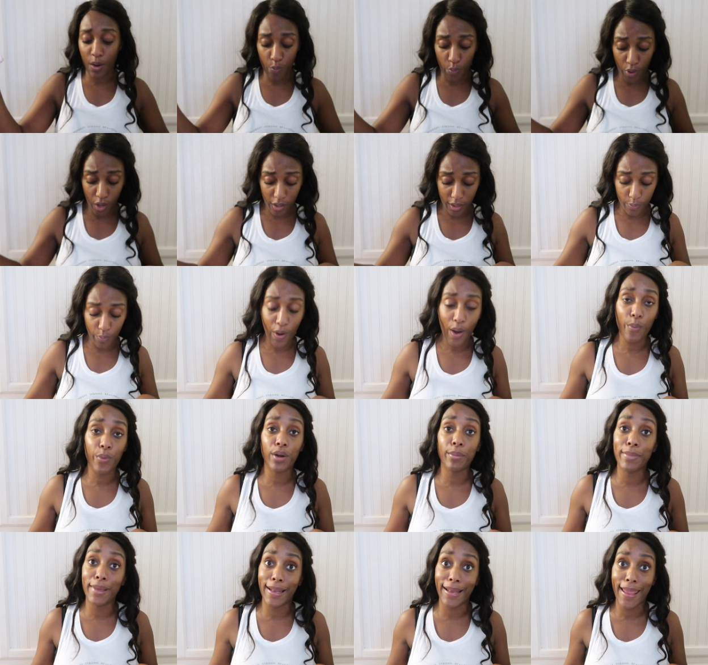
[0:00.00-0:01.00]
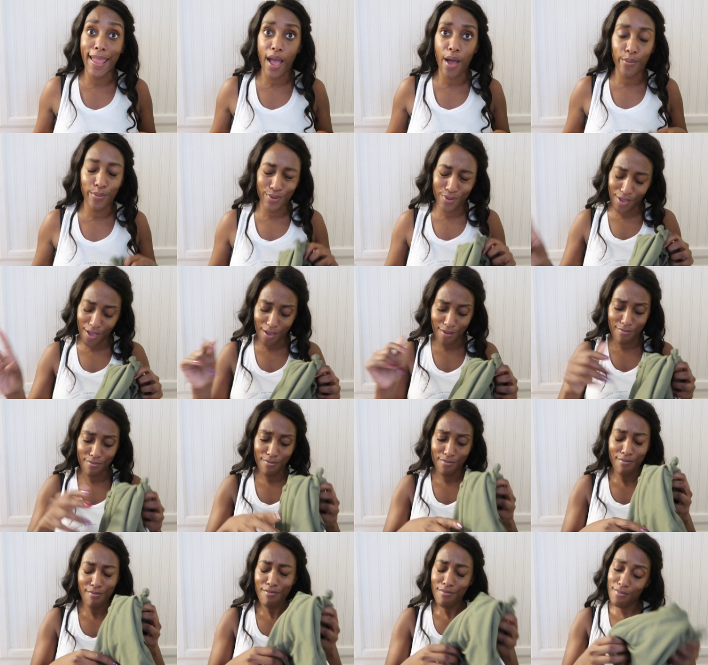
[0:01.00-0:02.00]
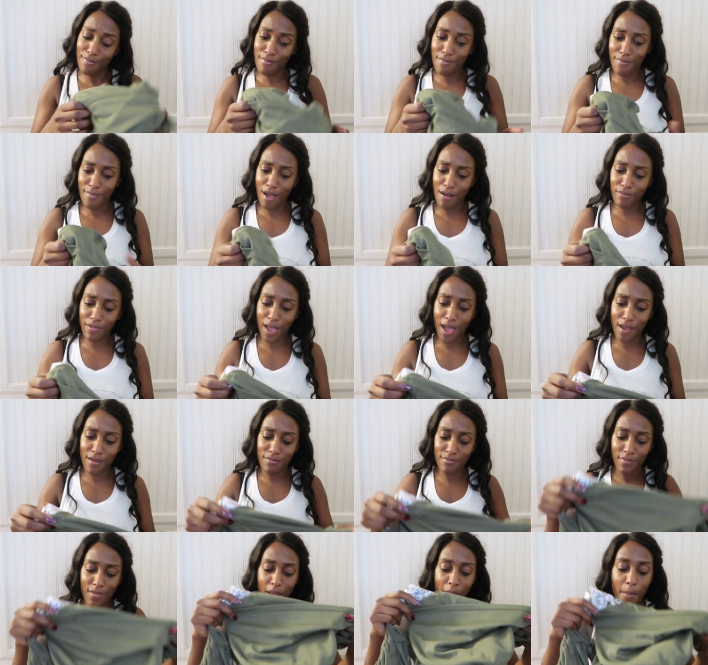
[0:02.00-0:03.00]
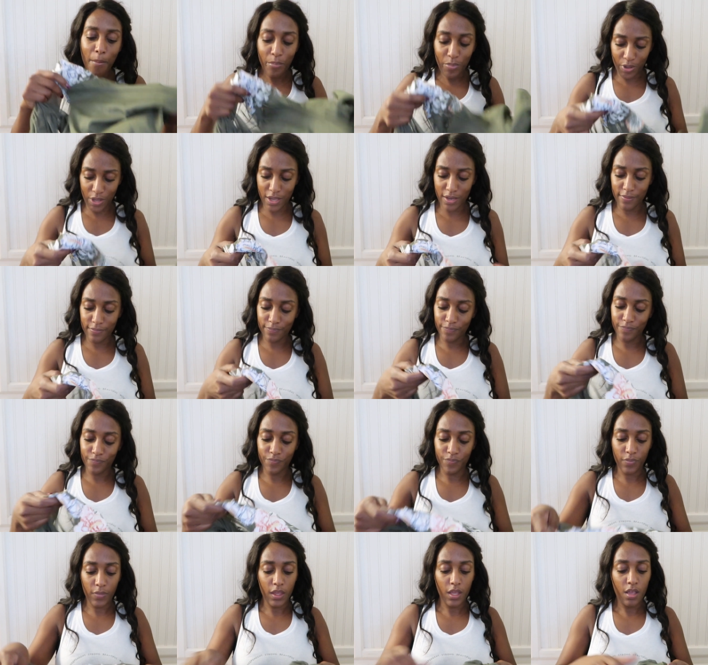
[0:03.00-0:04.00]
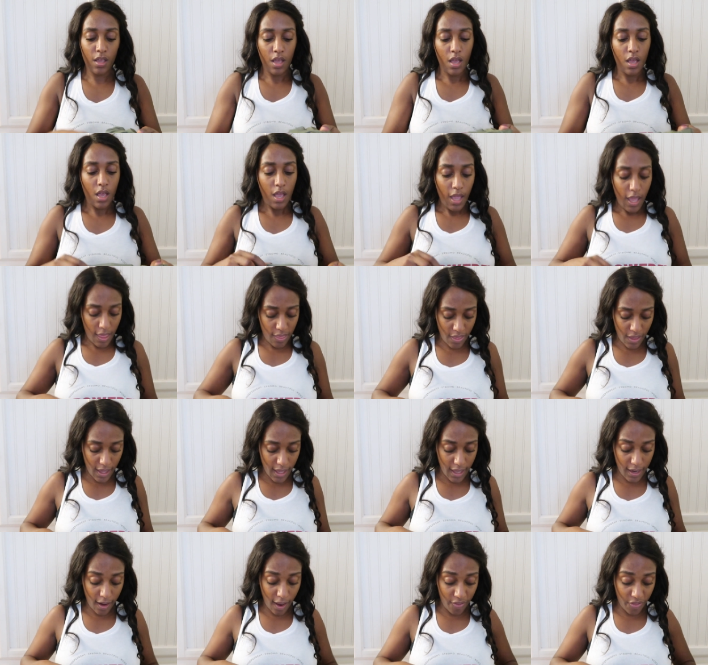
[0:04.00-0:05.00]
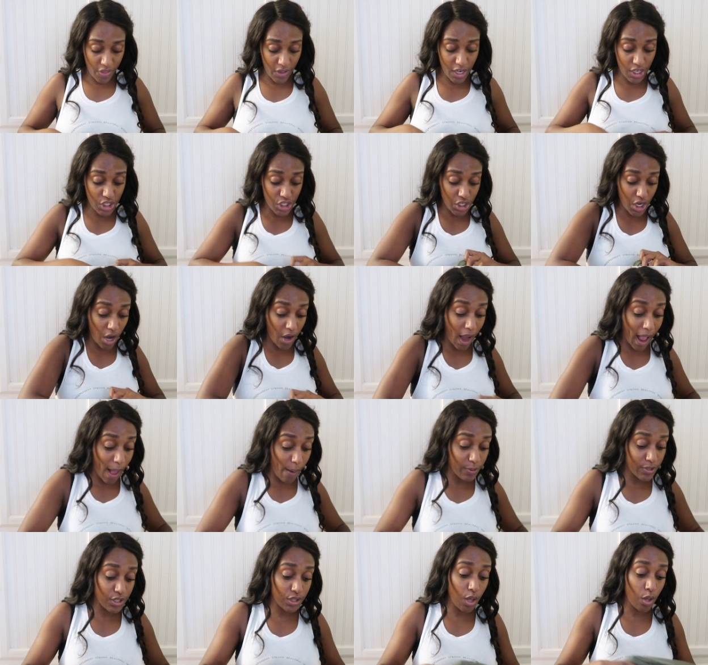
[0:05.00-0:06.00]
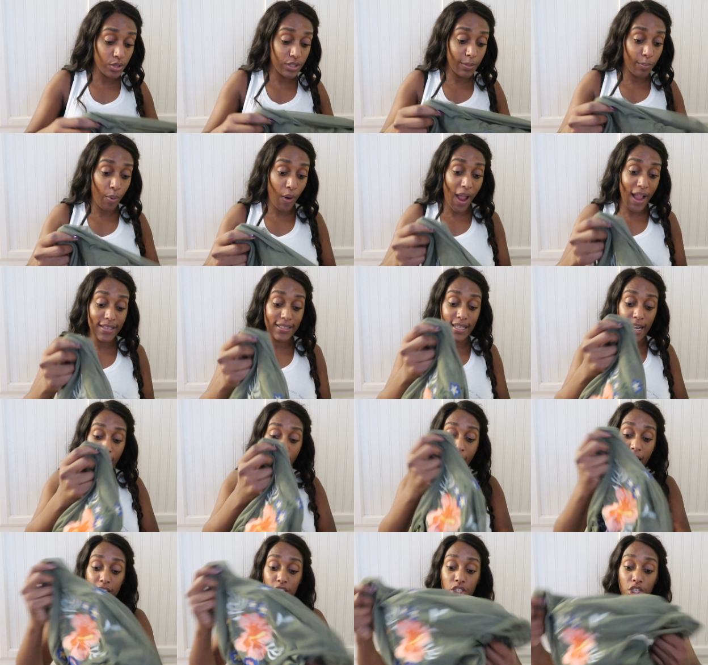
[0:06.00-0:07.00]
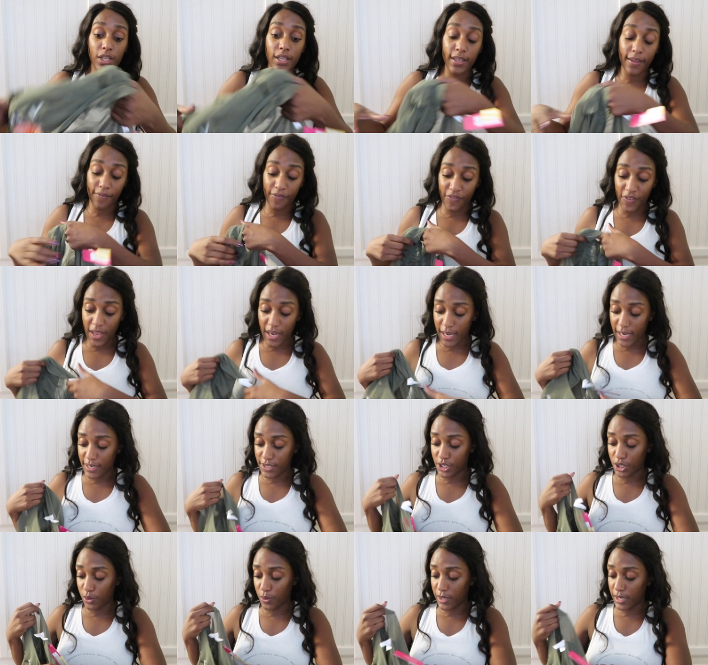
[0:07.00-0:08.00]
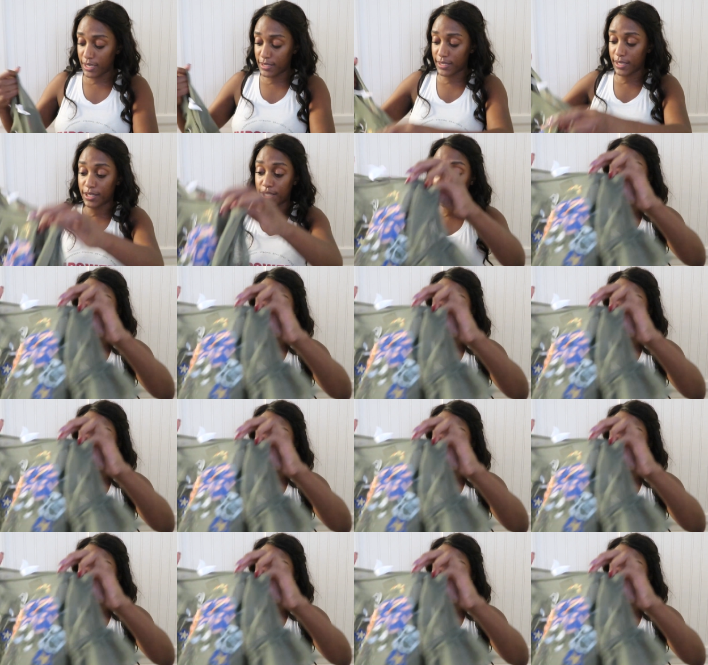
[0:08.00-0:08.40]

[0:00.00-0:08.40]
not walking around with her belly out, okay? Okay, but... And then this shirt, I was so surprised that I actually could fit into it. It's a